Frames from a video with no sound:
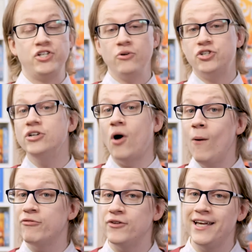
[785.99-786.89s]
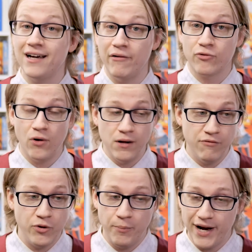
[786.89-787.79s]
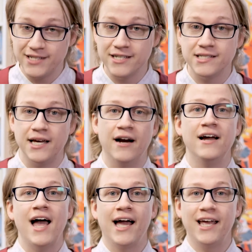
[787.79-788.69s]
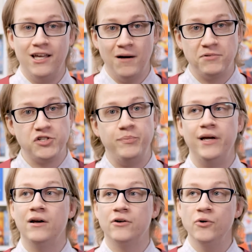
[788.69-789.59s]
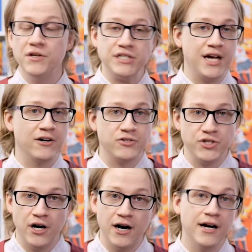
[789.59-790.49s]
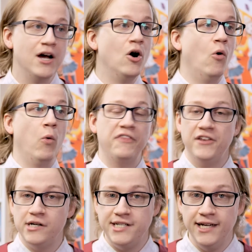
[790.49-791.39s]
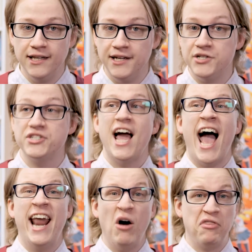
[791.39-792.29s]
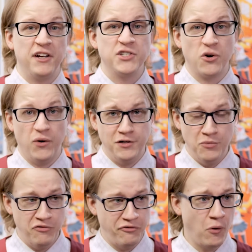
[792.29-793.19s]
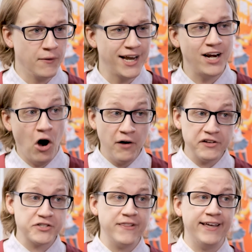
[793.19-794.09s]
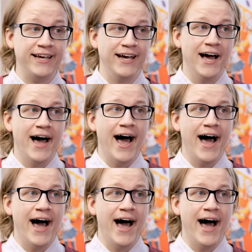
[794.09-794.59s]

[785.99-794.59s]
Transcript: The show should hopefully cover all of their bases there and get you up to speed on who these characters are, what their deal is, and how things are going to move forward. And honestly,